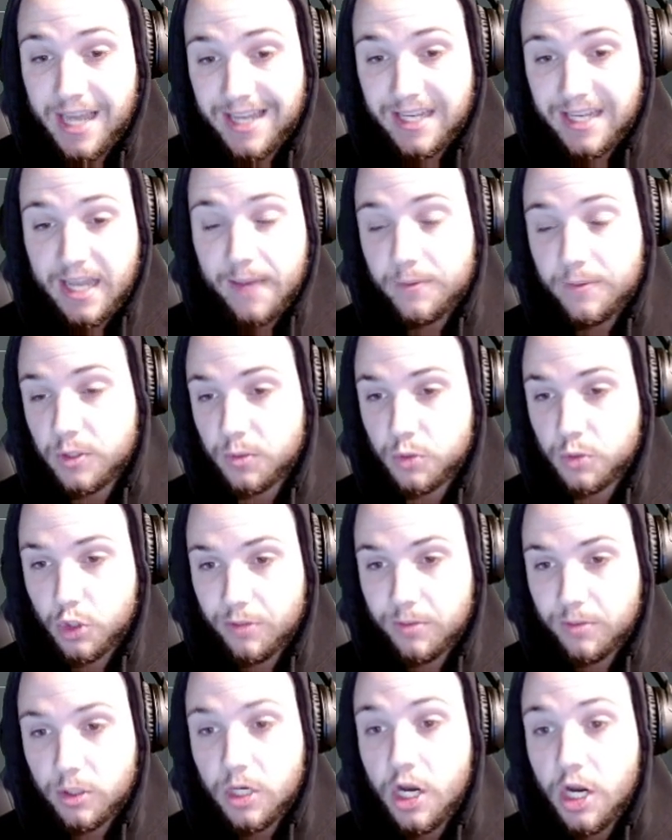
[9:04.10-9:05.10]
Damage
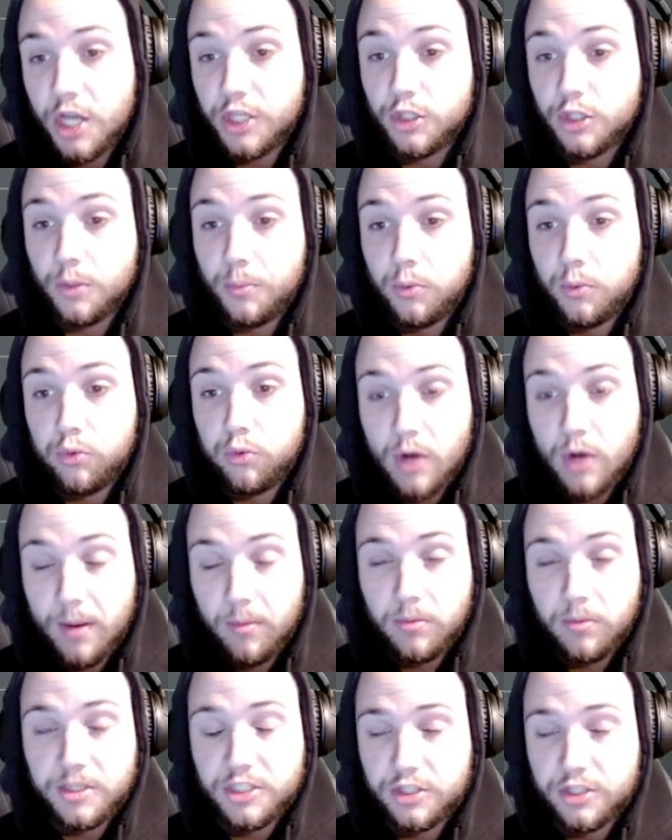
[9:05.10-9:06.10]
Absorber, you'll
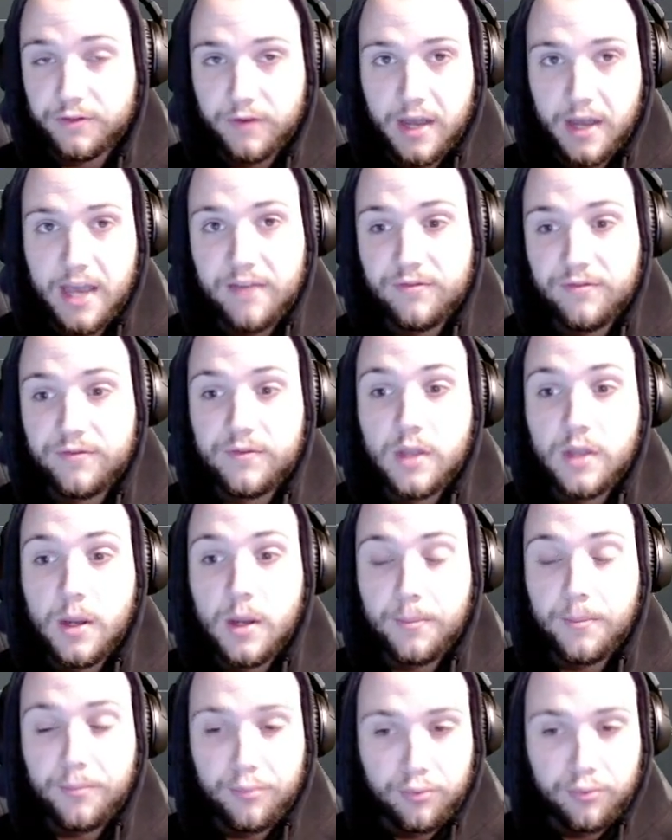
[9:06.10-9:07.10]
probably survive
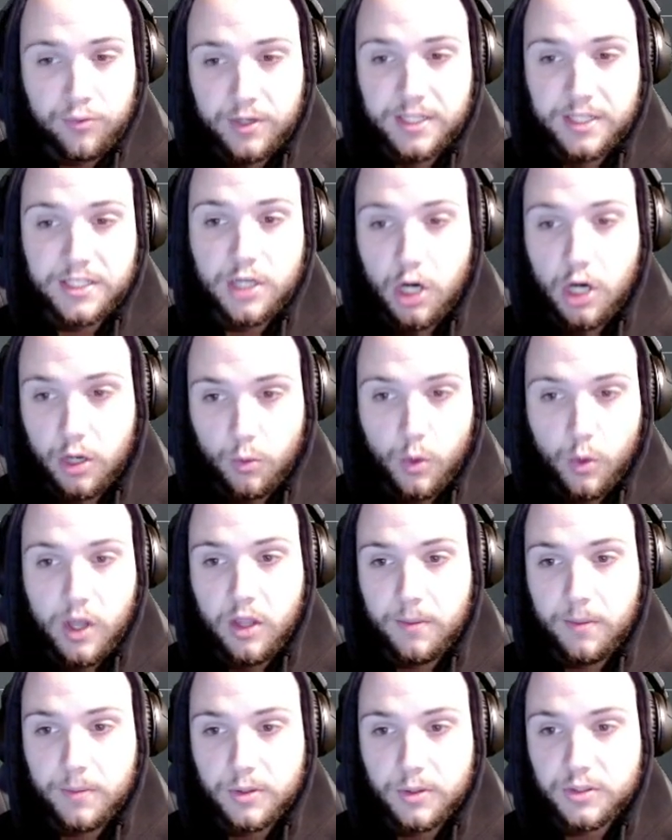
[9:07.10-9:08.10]
pretty darn
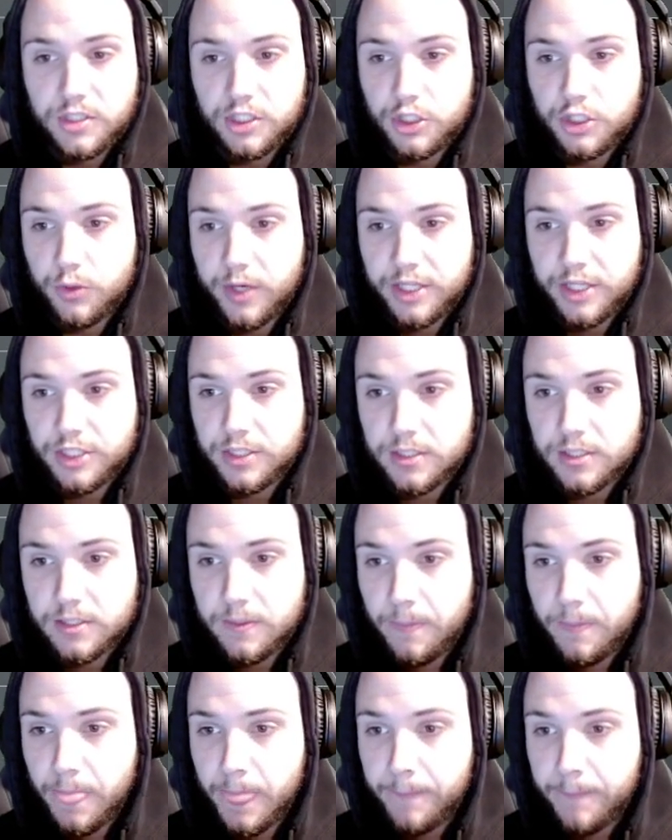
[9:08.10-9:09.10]
well in most situations.
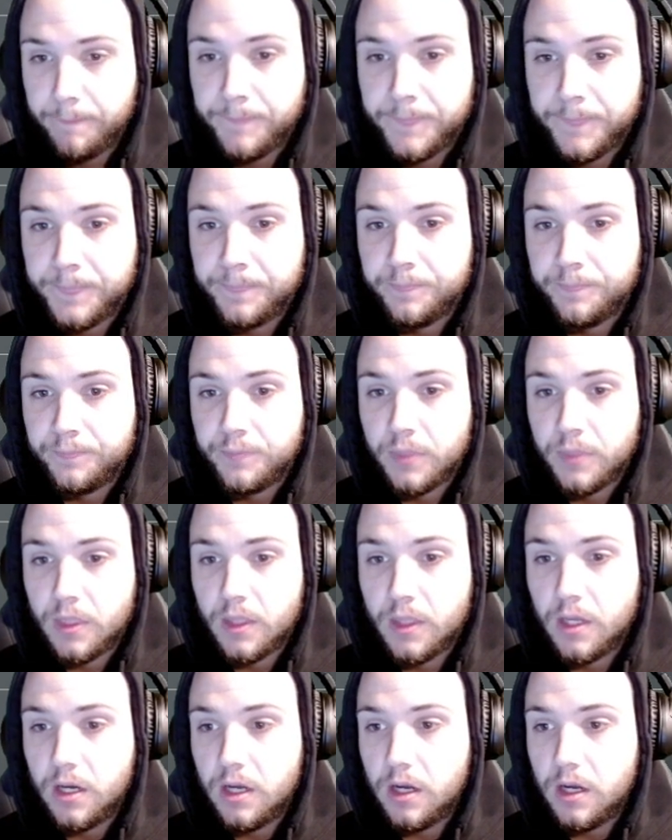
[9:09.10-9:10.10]

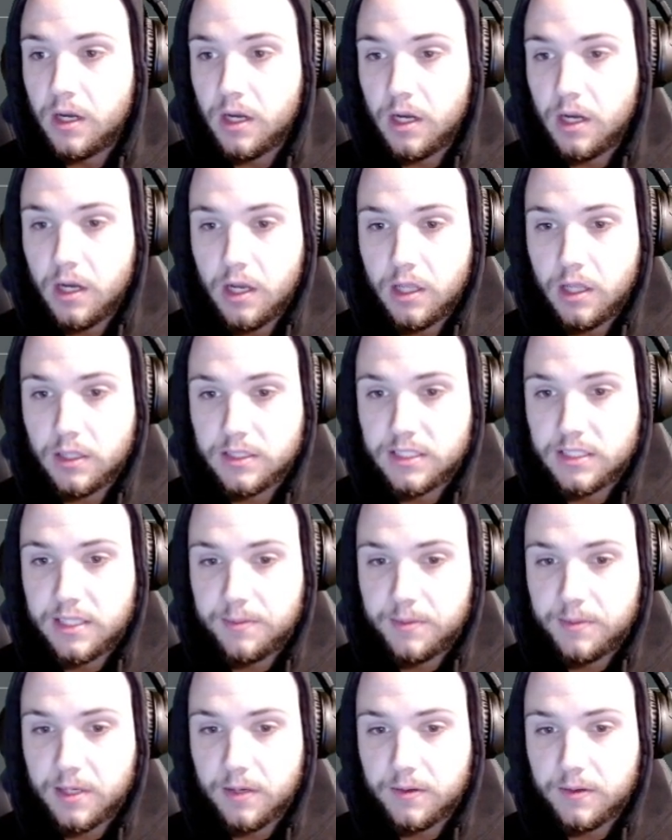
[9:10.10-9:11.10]
Let's
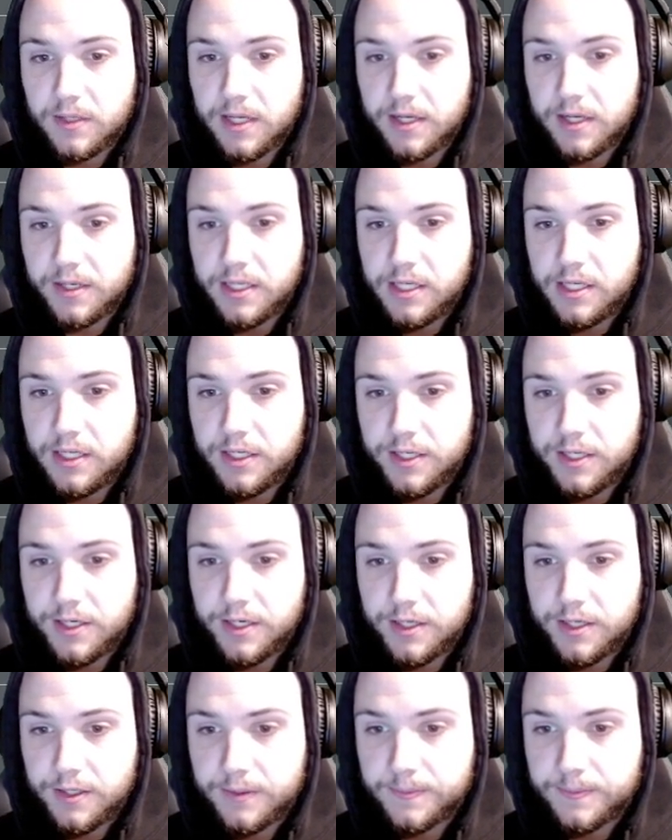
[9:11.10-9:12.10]
keep going down
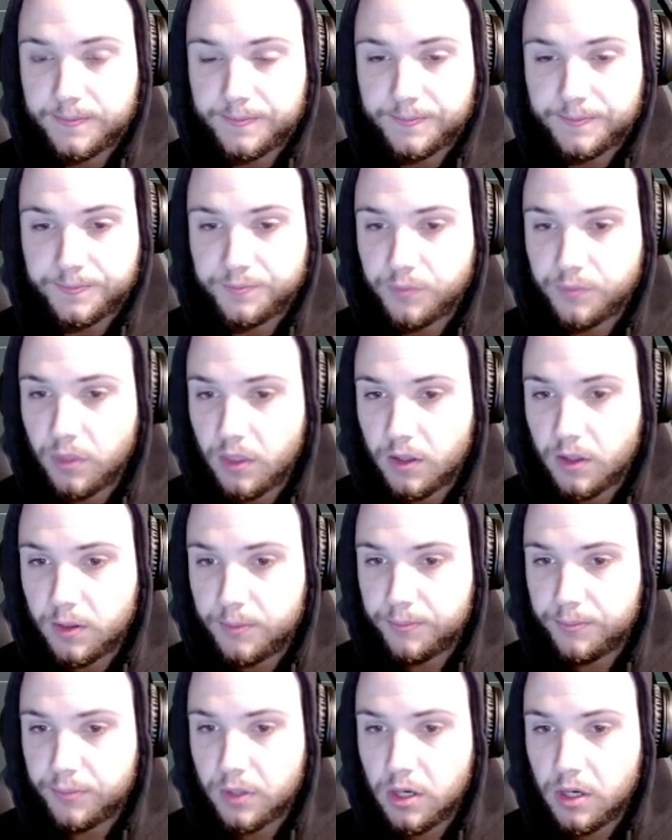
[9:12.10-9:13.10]
here.
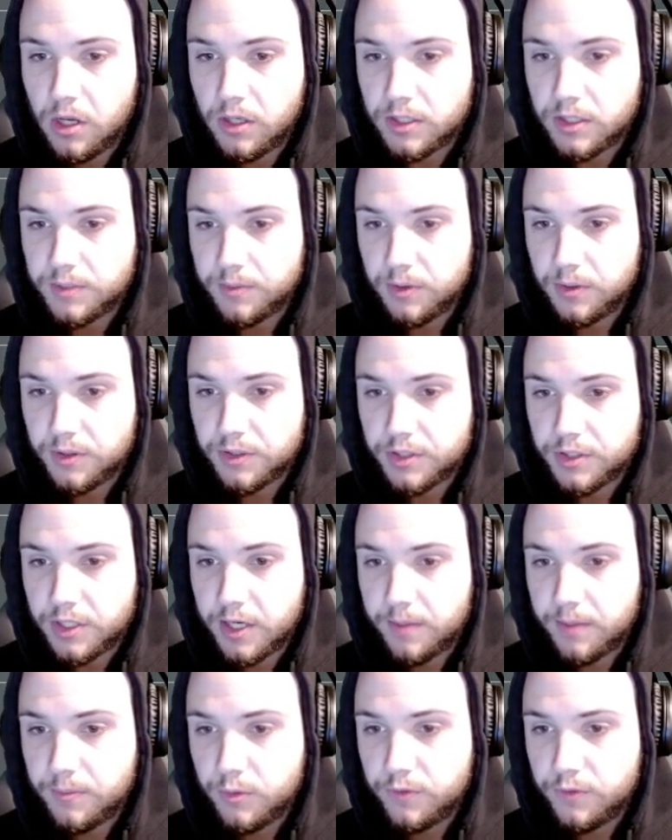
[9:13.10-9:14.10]
Brawl, Exploding
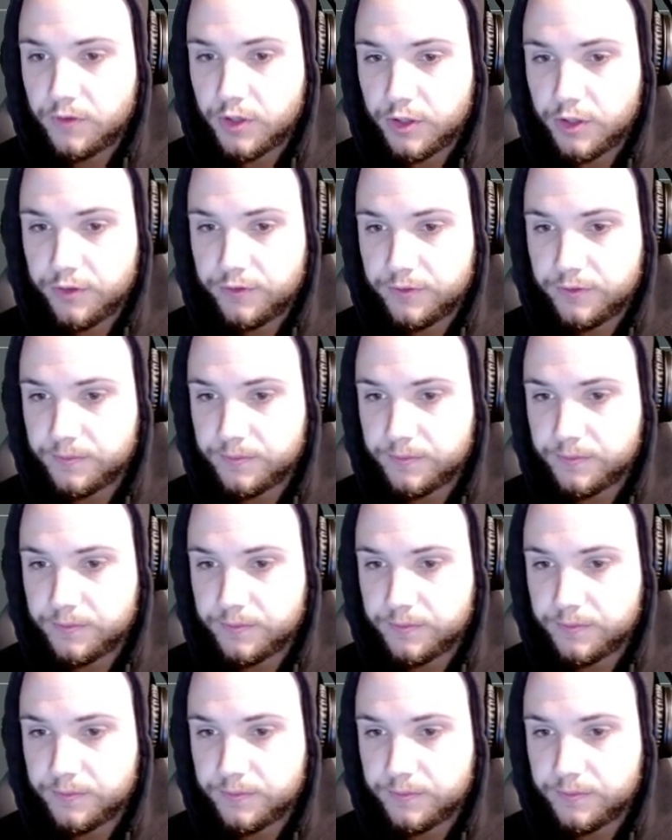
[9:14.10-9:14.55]
Strike, Move Groove.